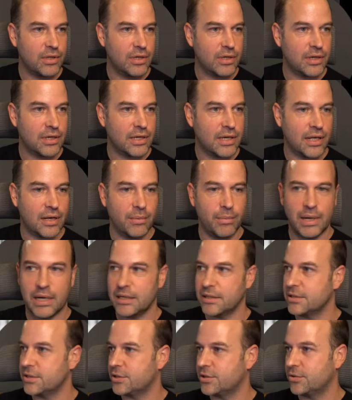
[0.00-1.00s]
the color
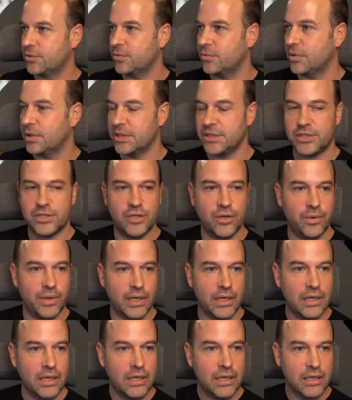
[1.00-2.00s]
balance tool is
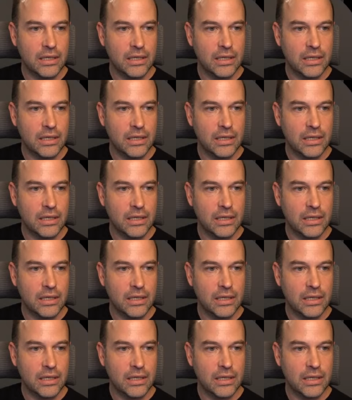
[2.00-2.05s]
doing.